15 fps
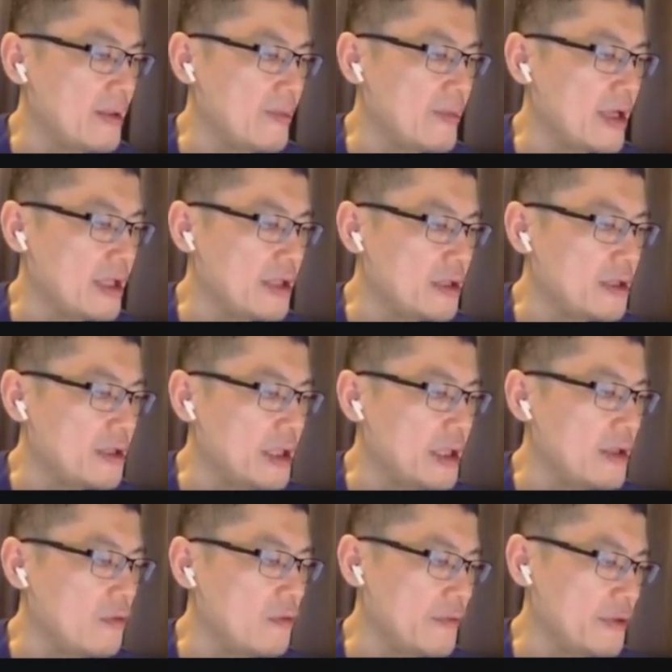by 30
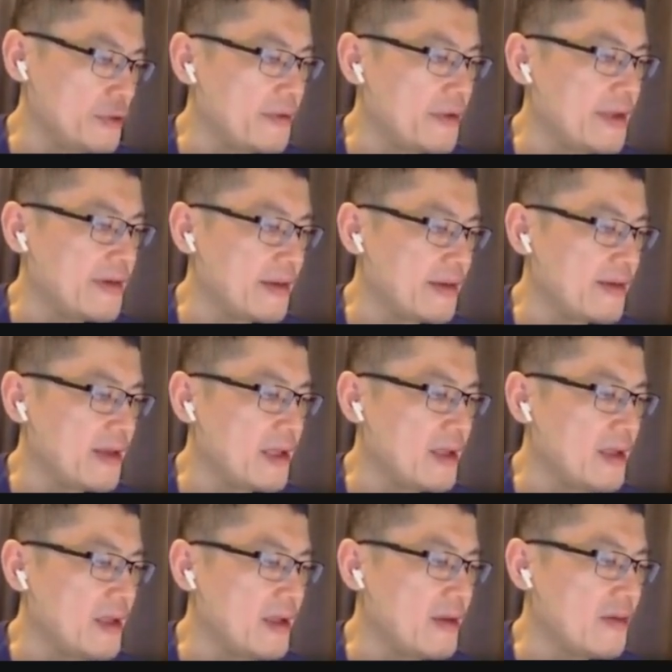over 360.
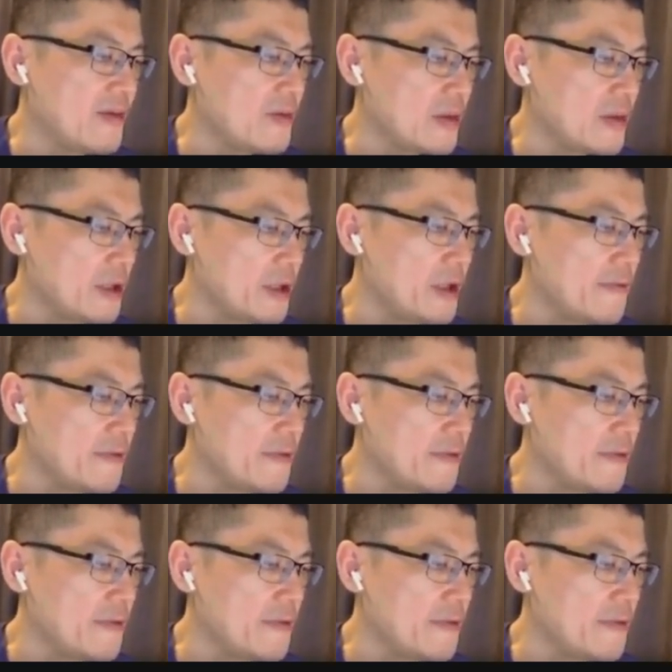So 30 over